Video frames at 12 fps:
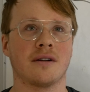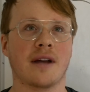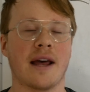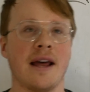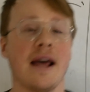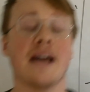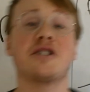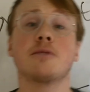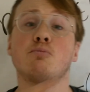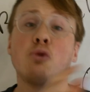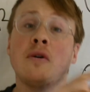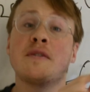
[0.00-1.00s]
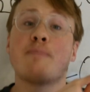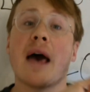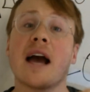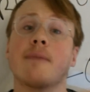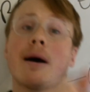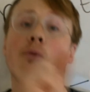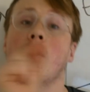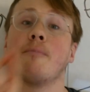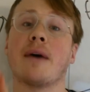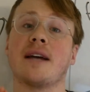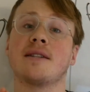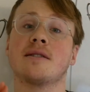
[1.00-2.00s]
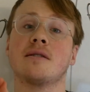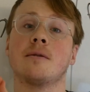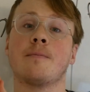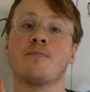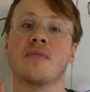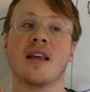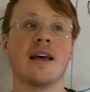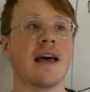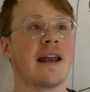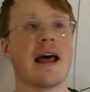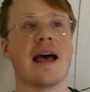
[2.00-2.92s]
Okay? It just moves back by one base. And